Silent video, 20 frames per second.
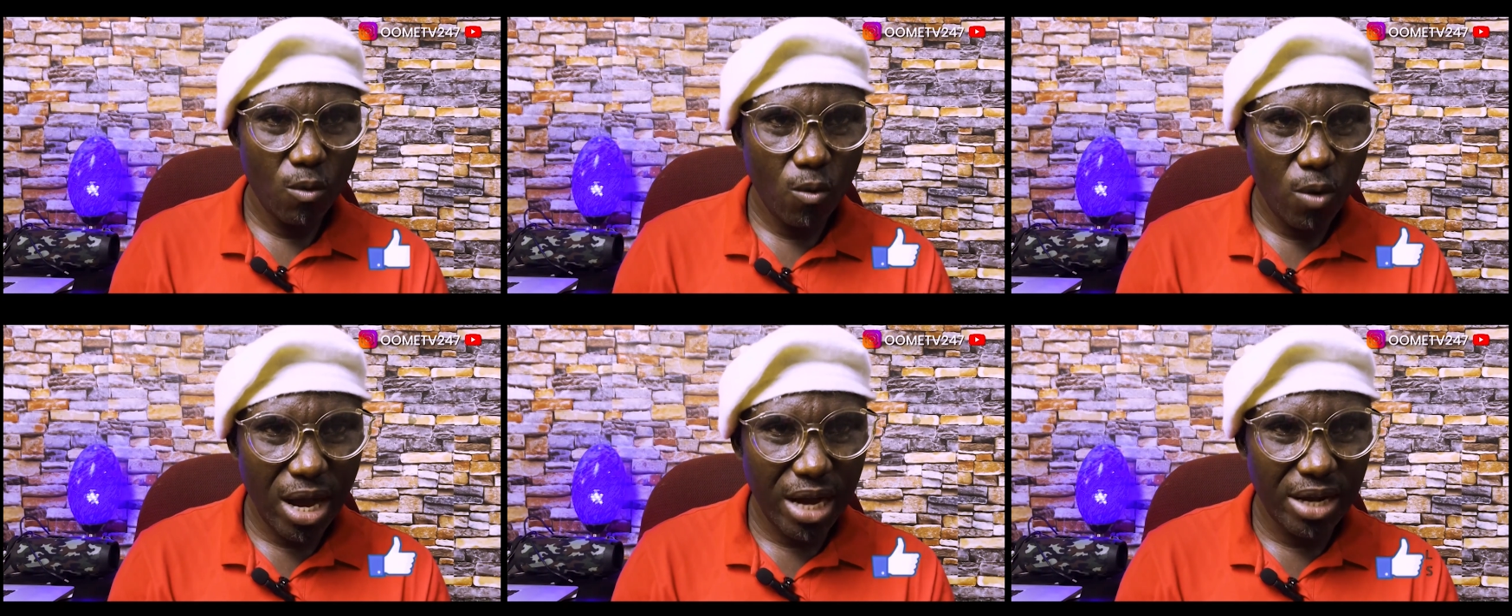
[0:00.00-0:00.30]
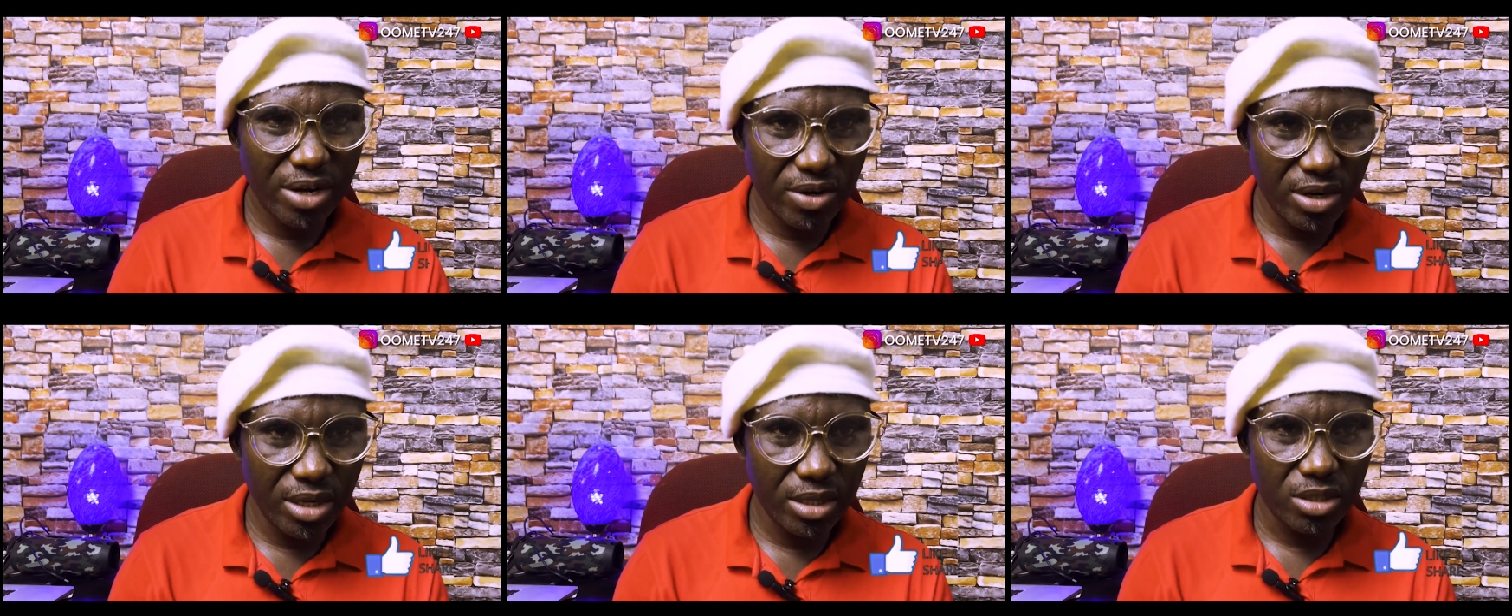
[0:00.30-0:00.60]
we
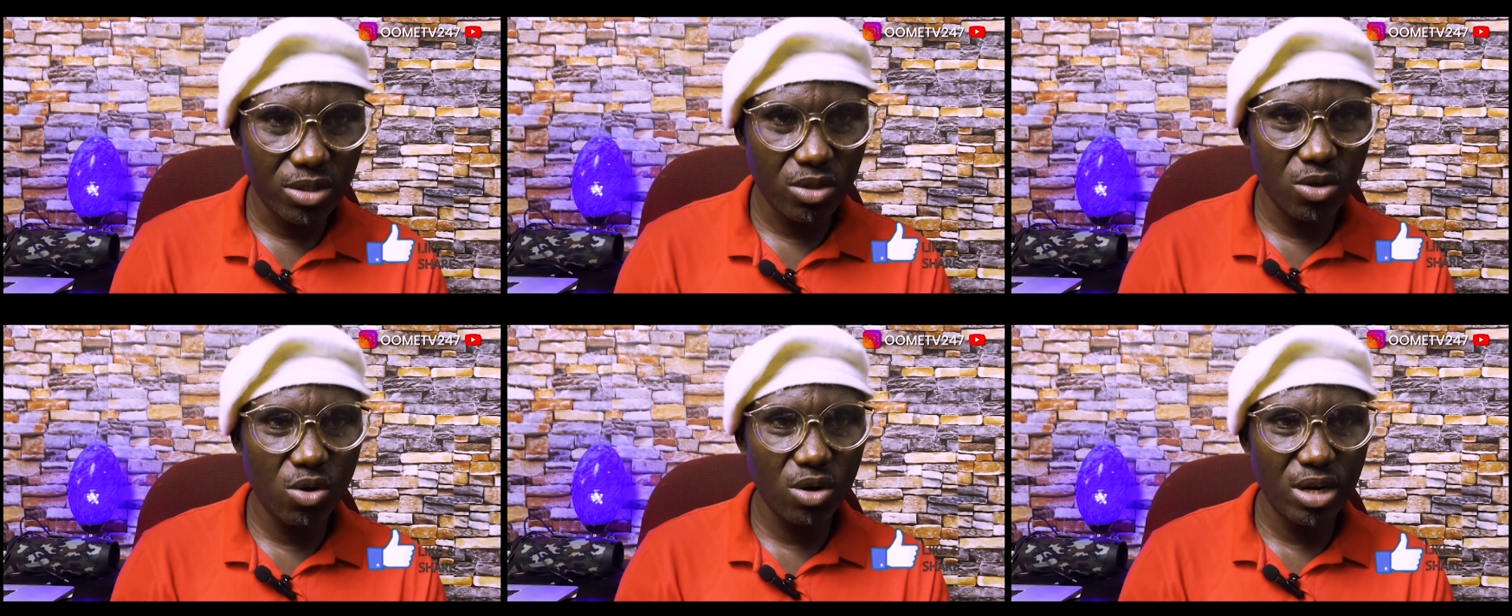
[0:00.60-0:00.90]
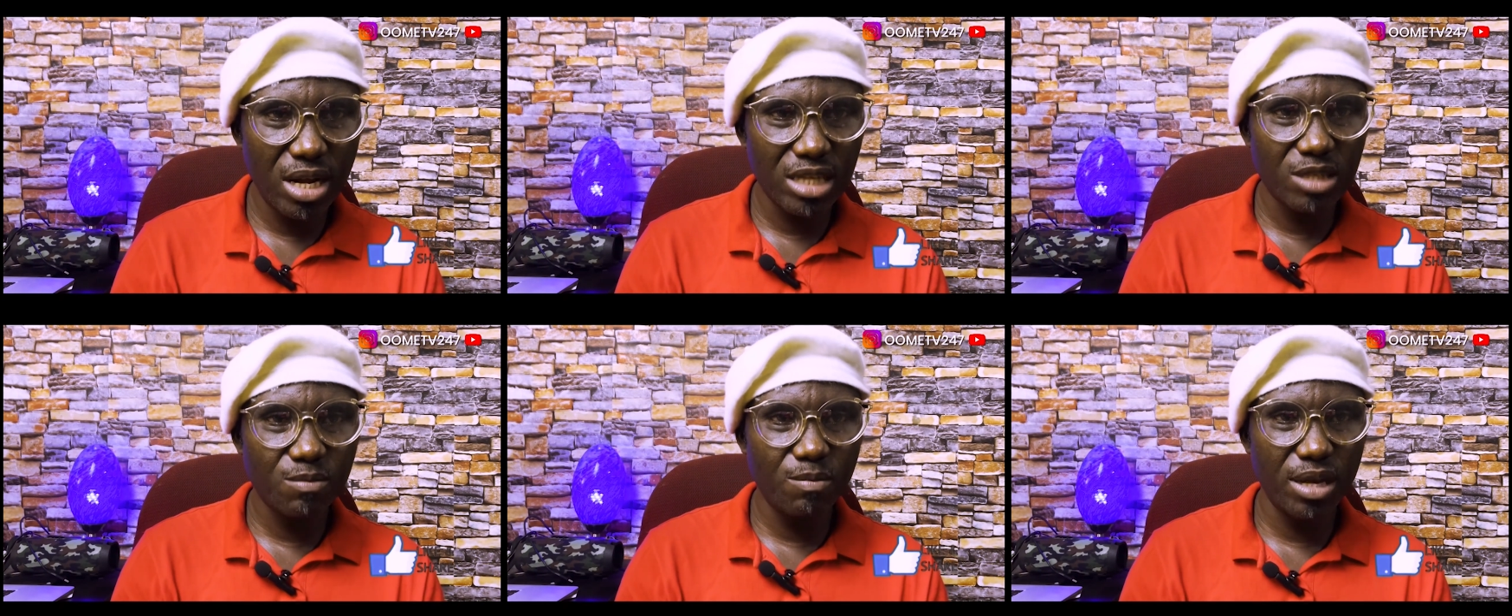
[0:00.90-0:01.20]
are great.
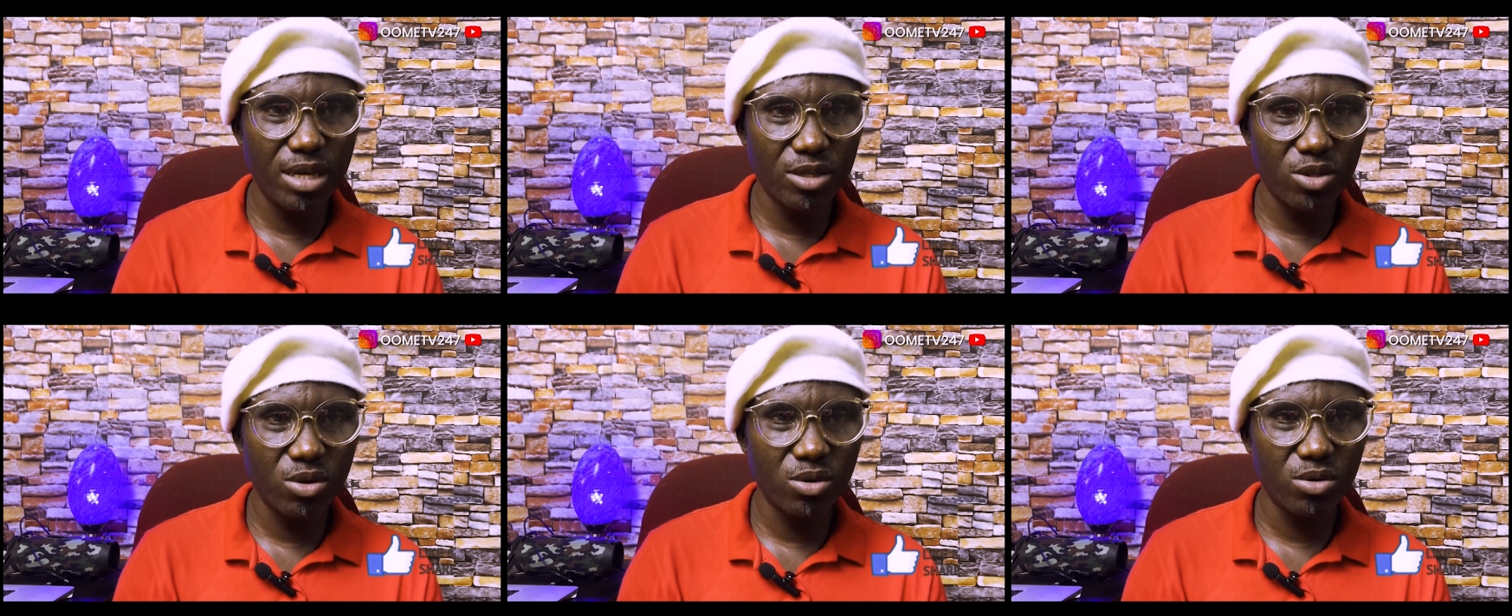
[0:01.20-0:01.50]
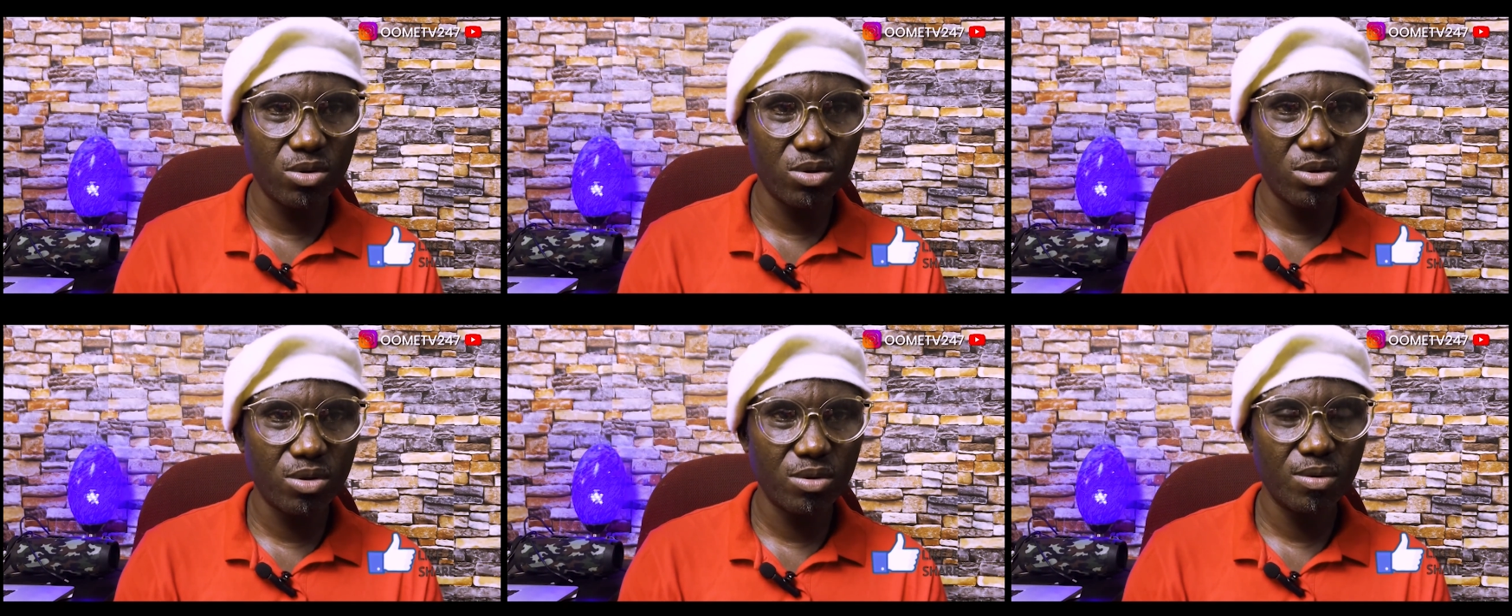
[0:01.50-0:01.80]
God has blessed
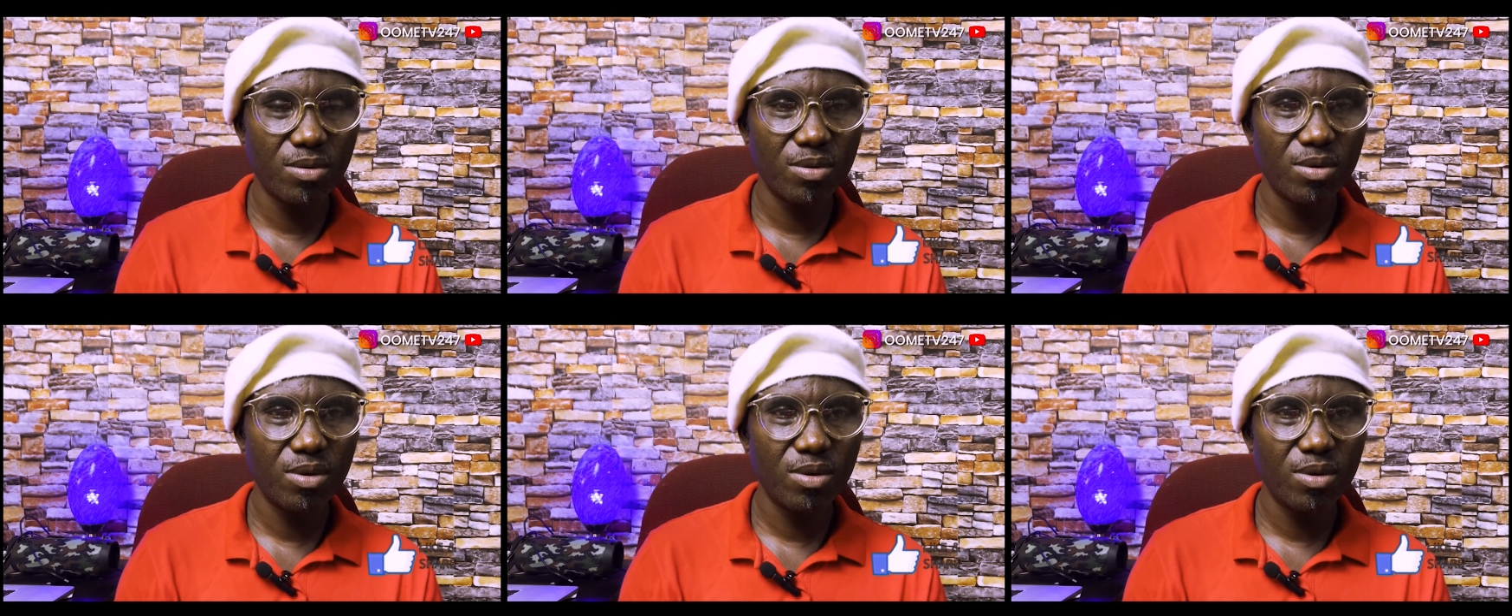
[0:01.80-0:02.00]
us.